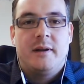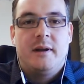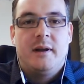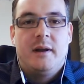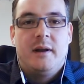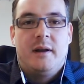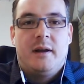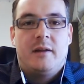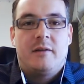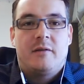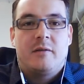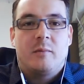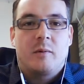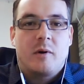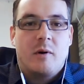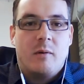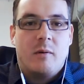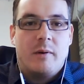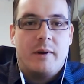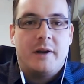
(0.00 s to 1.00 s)
And And so
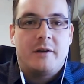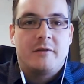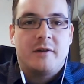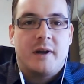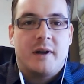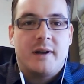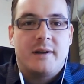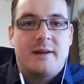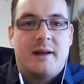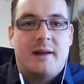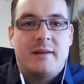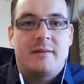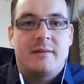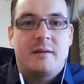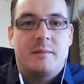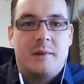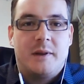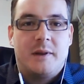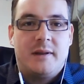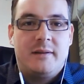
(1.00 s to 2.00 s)
we'll go in and try to test
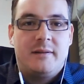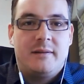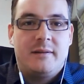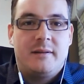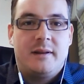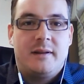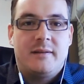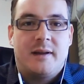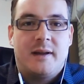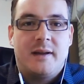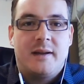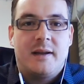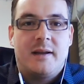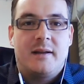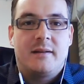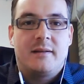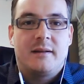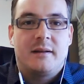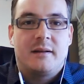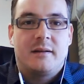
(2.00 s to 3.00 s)
some of these these
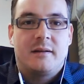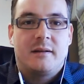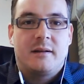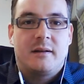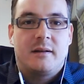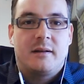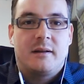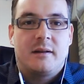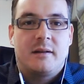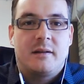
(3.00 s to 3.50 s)
ideas that uh,